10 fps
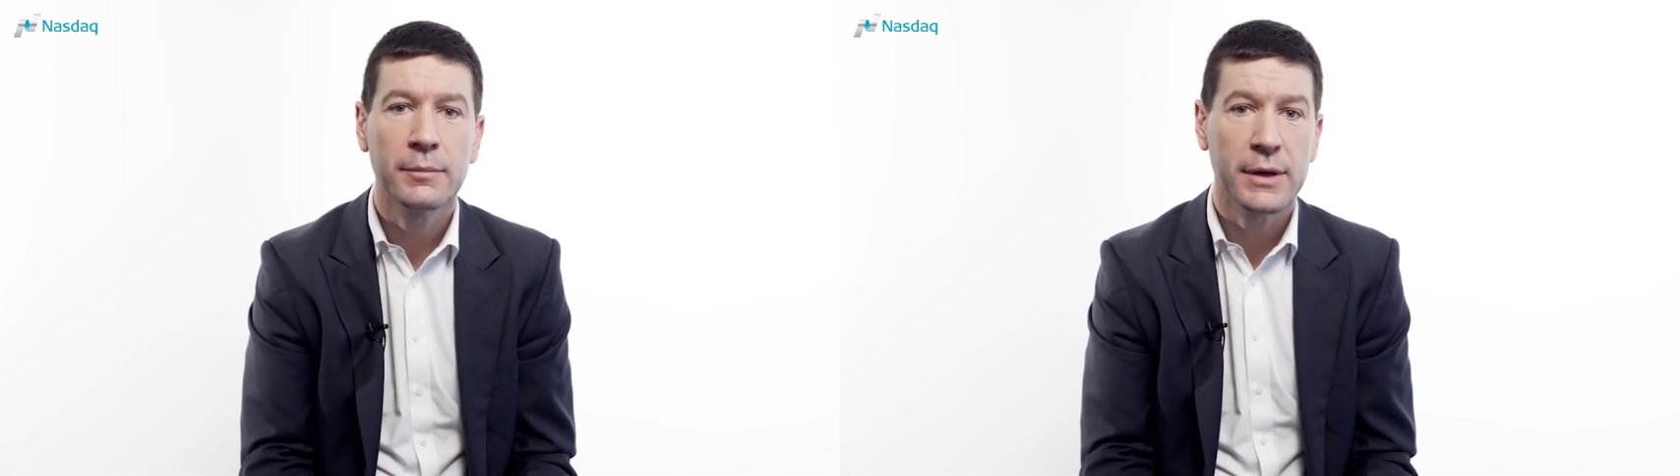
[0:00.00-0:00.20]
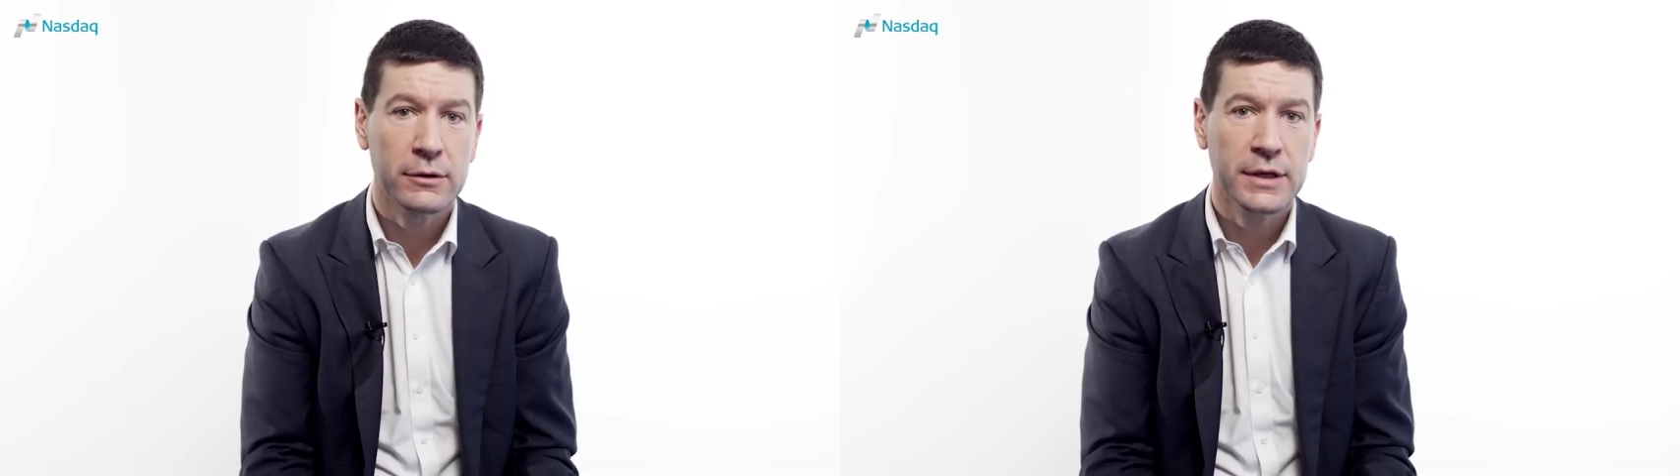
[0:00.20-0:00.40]

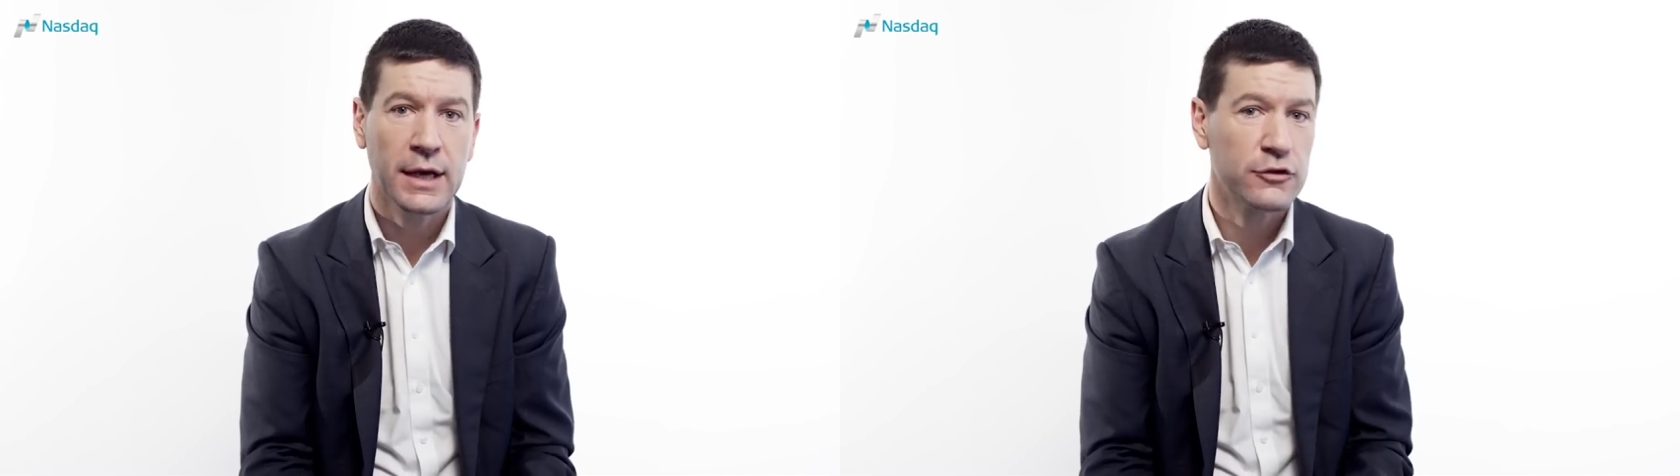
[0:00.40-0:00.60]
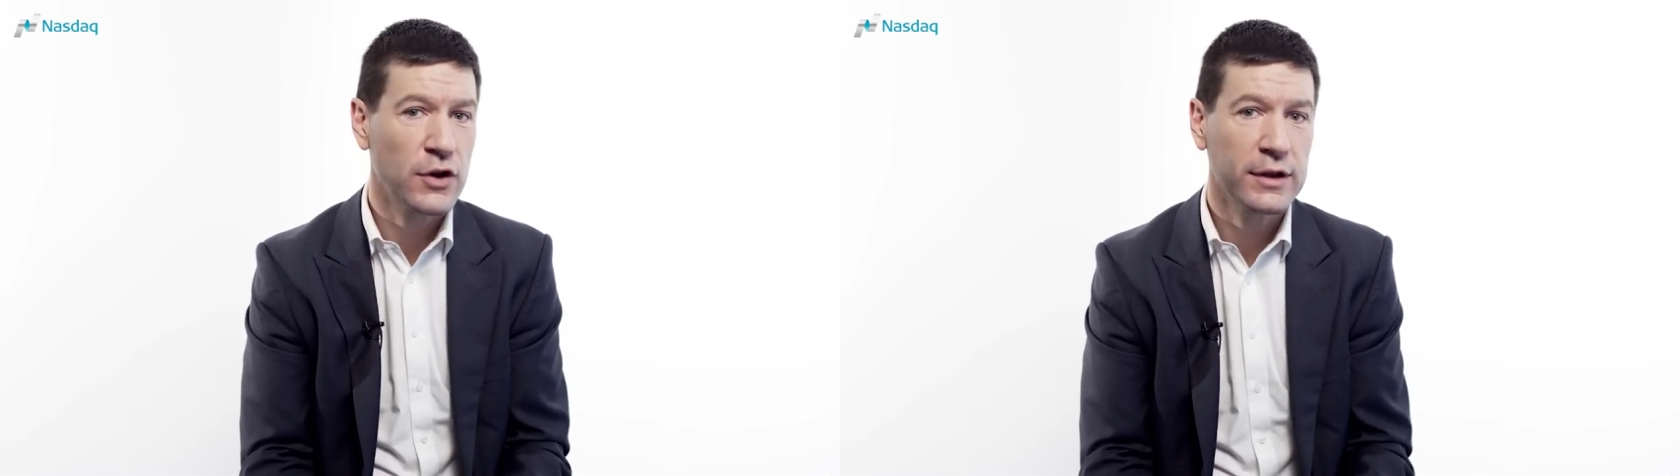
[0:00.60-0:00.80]
building
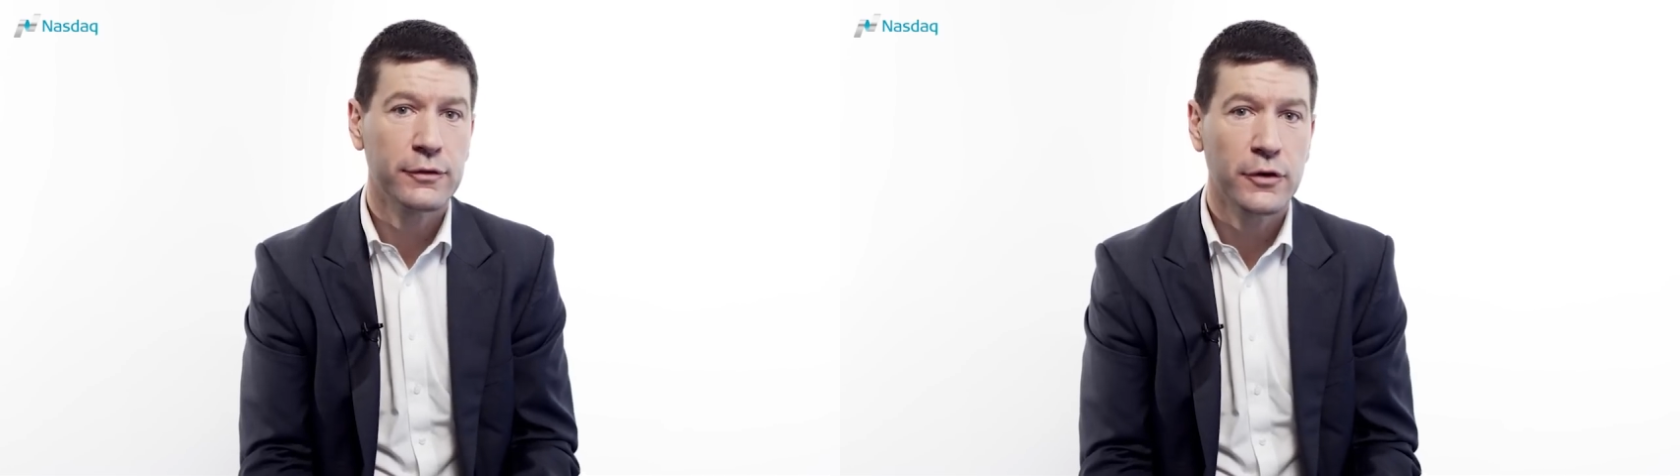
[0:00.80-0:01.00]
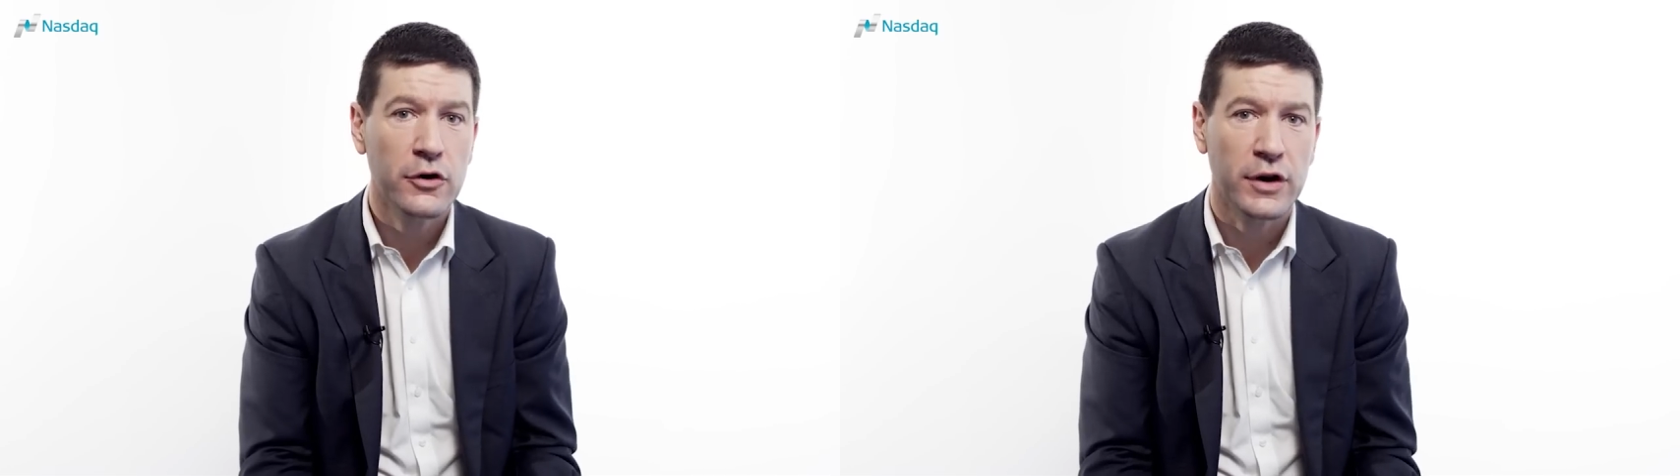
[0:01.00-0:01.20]
and
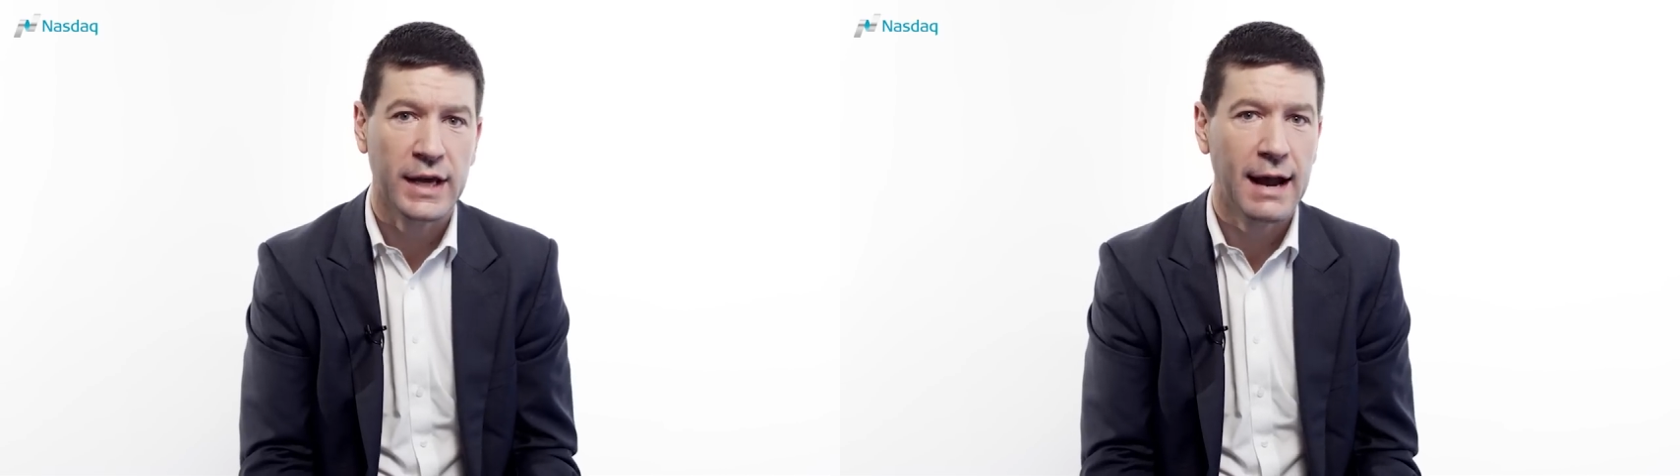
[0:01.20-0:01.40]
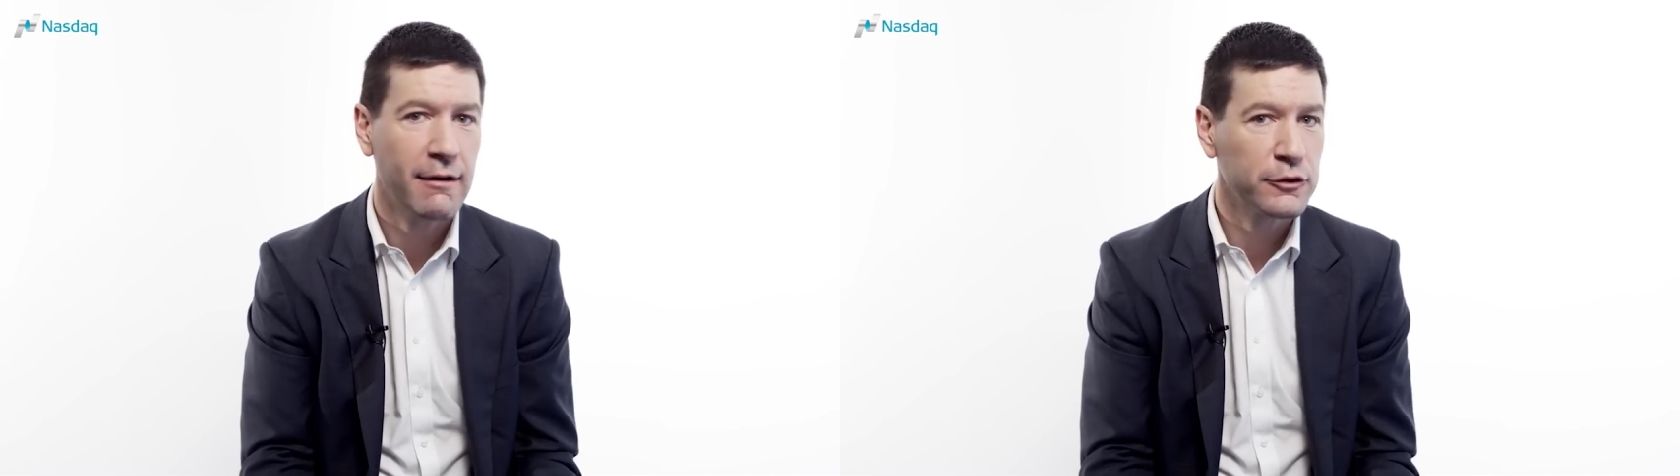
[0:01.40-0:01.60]
transferring our